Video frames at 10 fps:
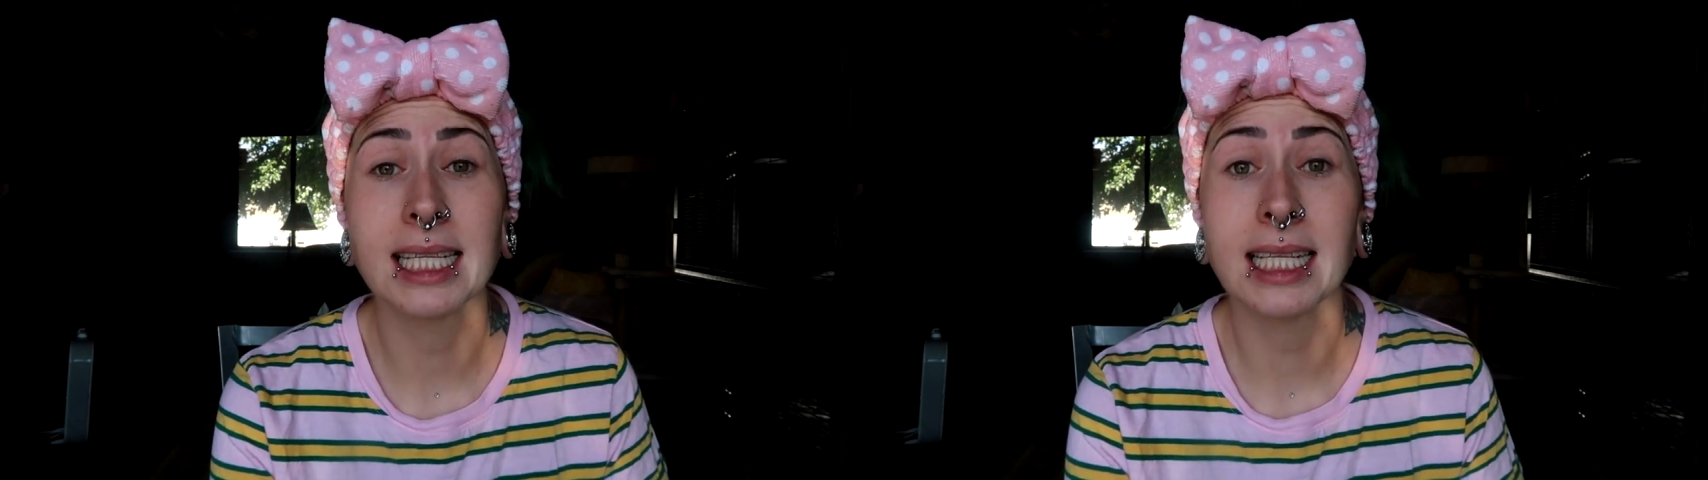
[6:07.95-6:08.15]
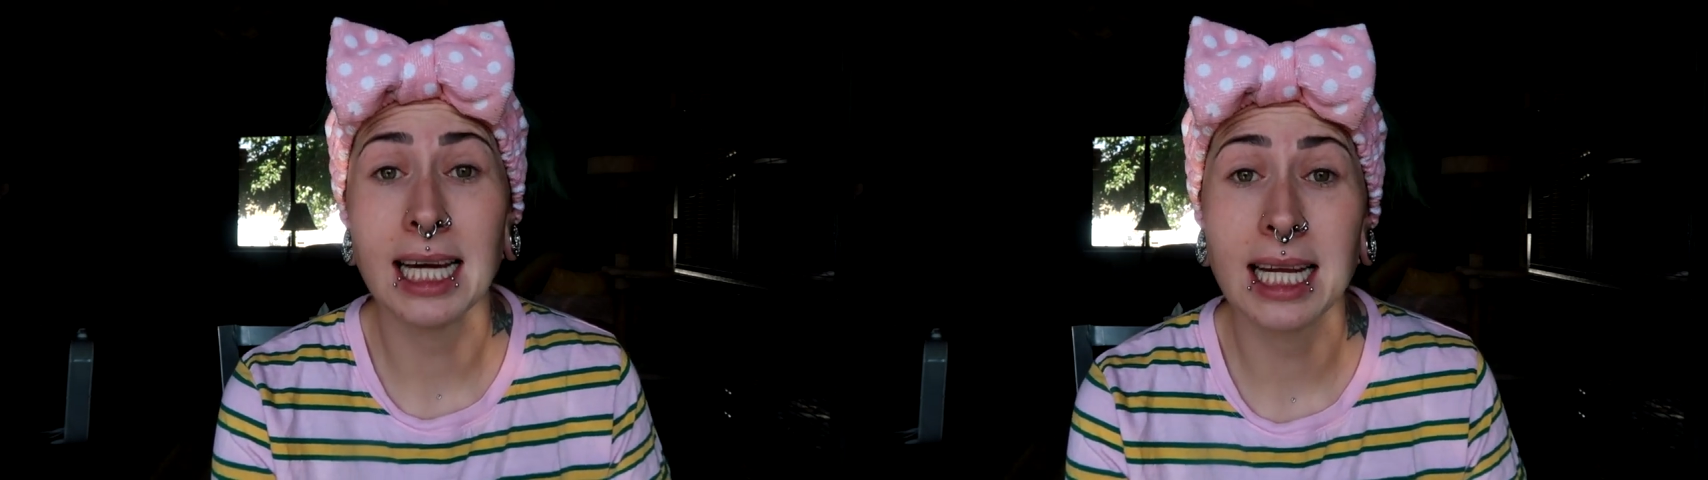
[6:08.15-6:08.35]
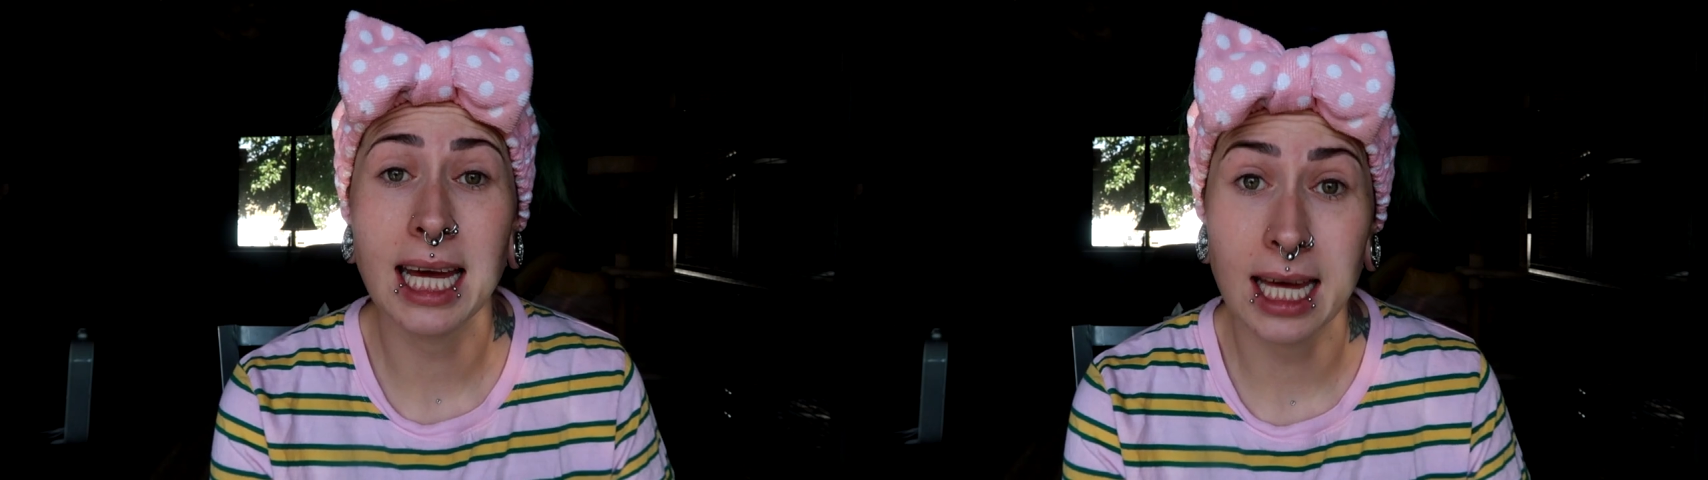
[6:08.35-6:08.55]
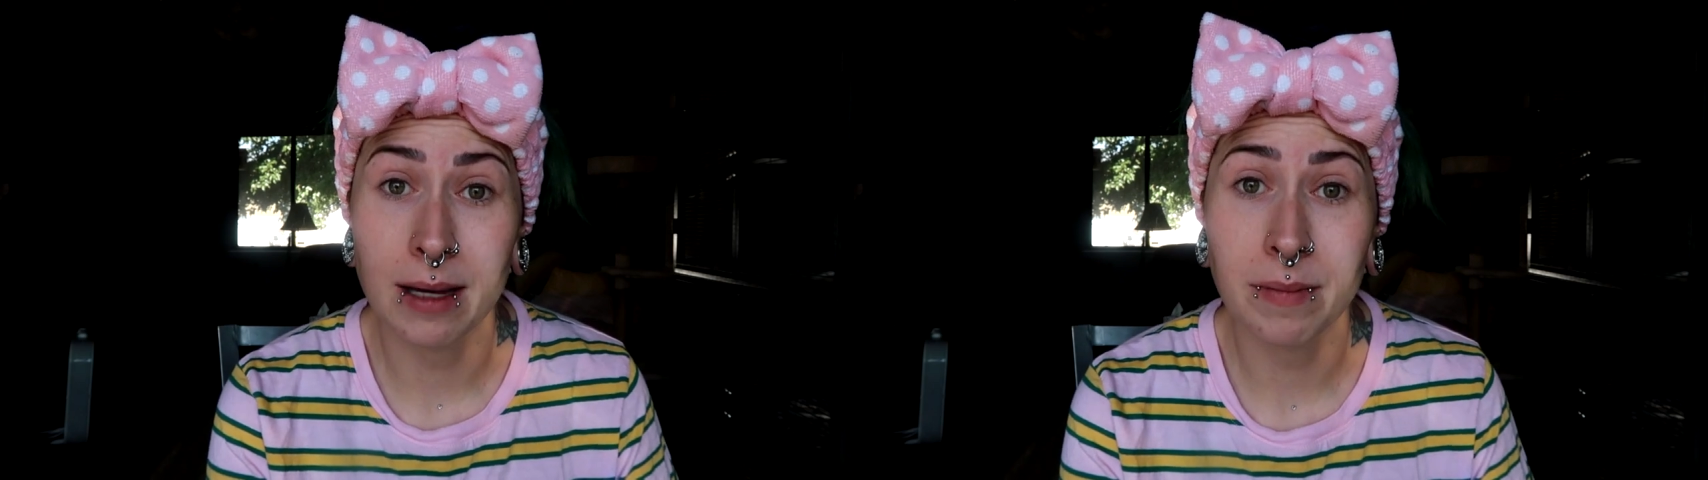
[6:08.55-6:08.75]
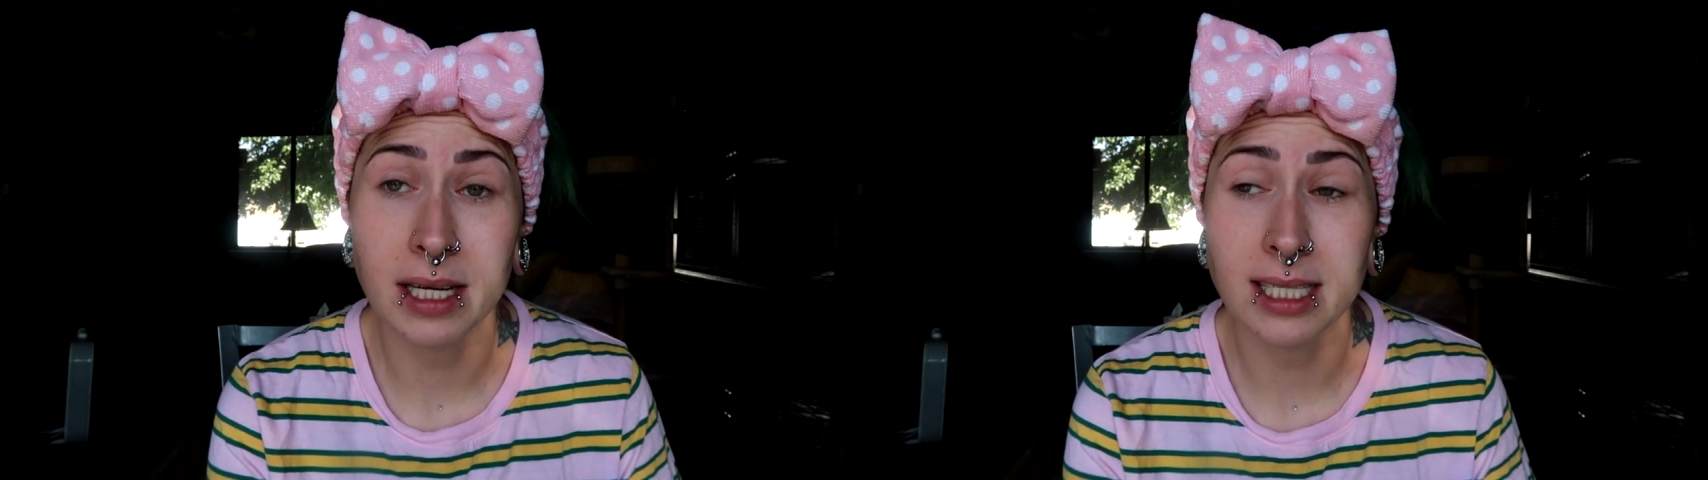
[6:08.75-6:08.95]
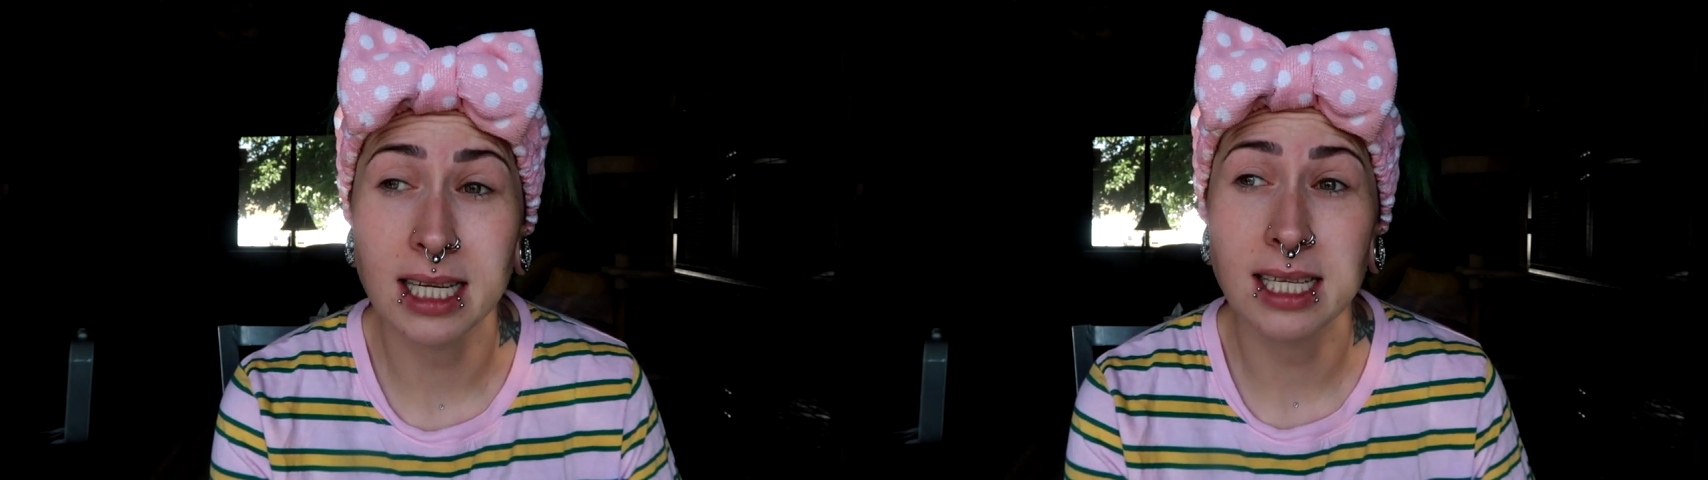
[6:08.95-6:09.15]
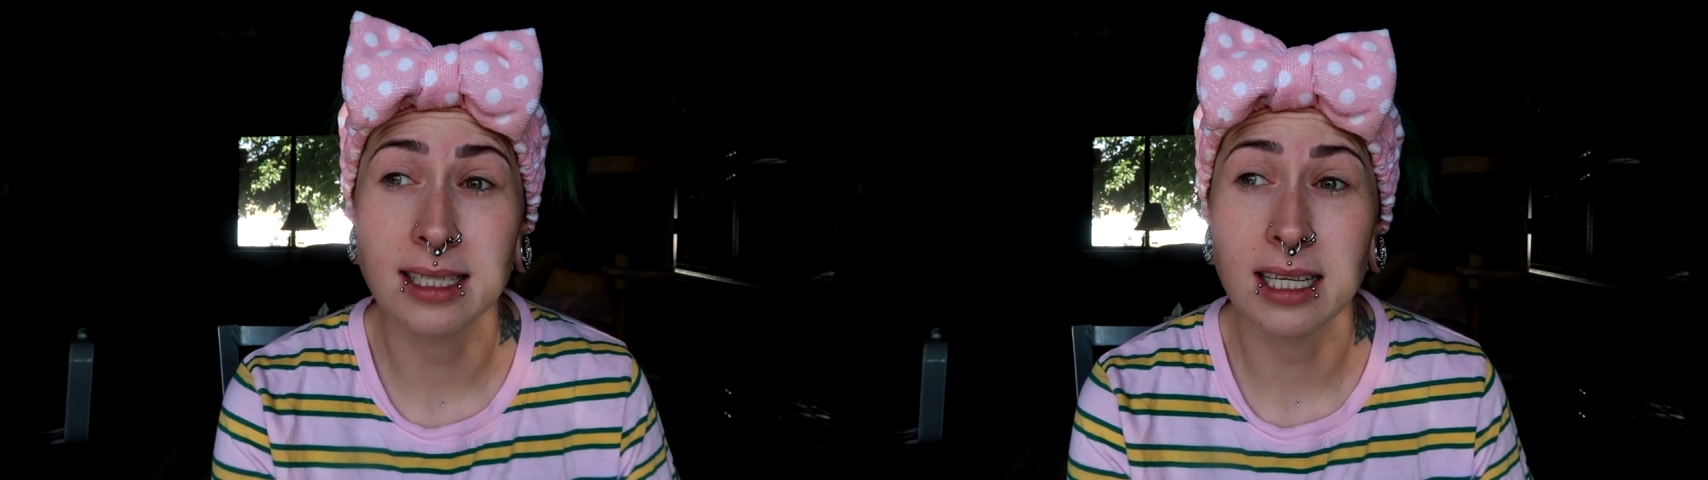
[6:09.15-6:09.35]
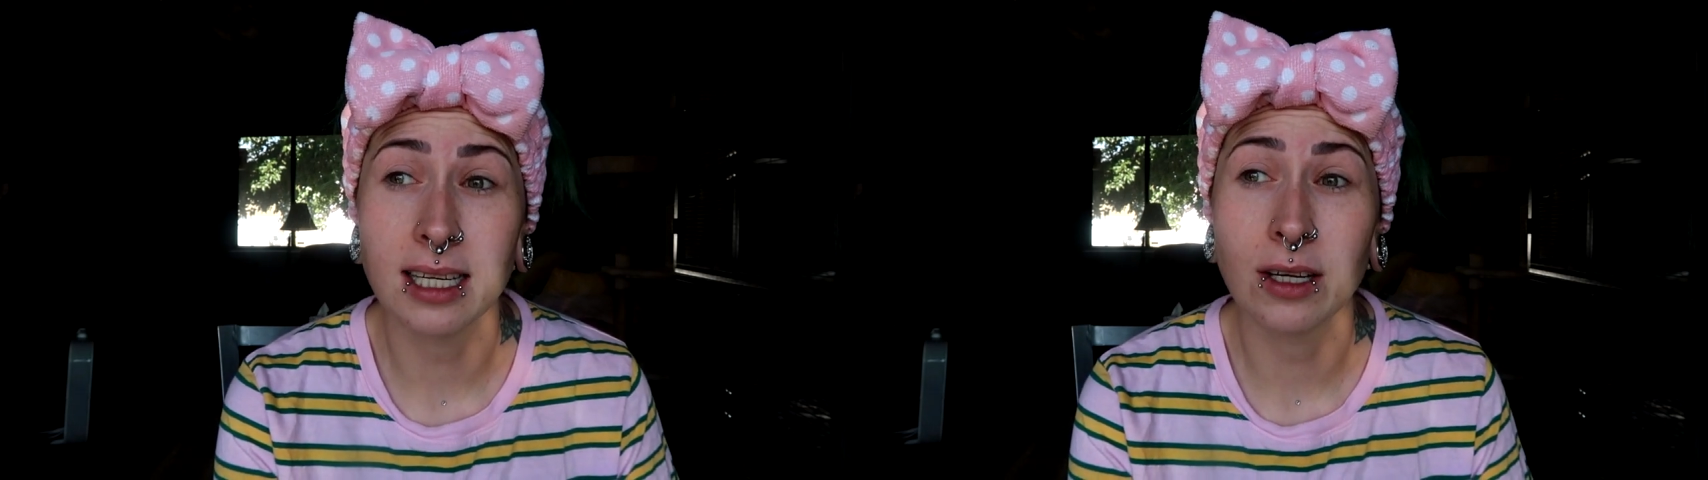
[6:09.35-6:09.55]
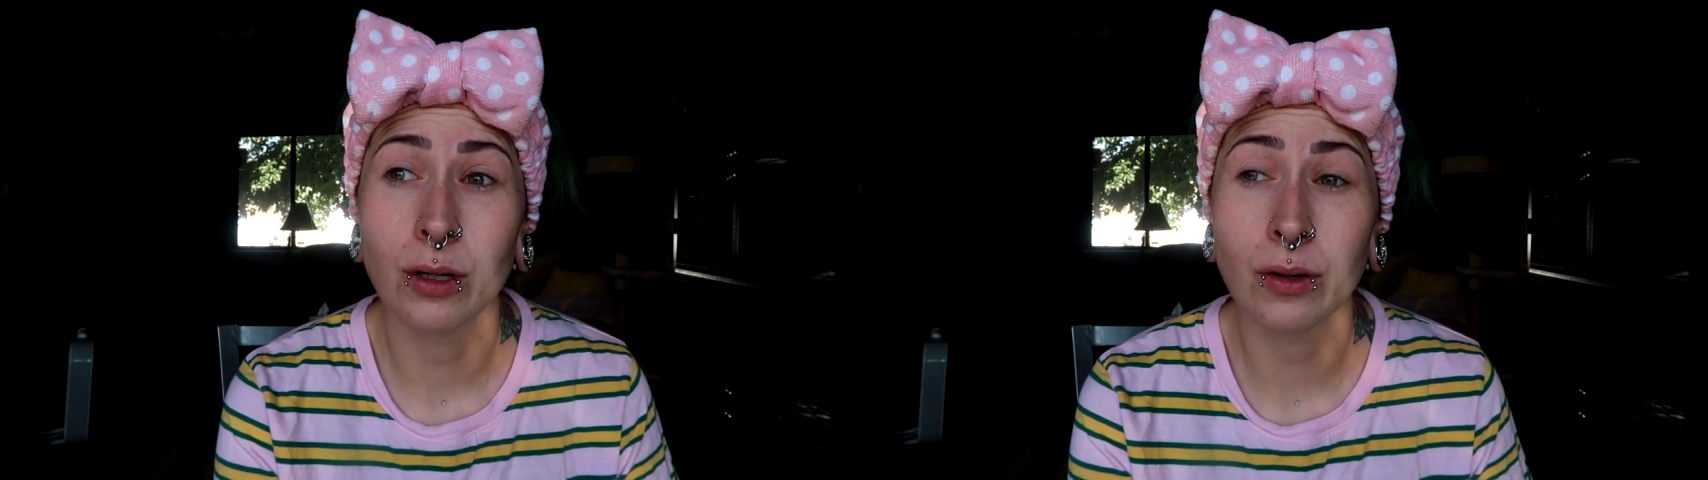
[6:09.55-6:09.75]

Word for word: to clean him because he is a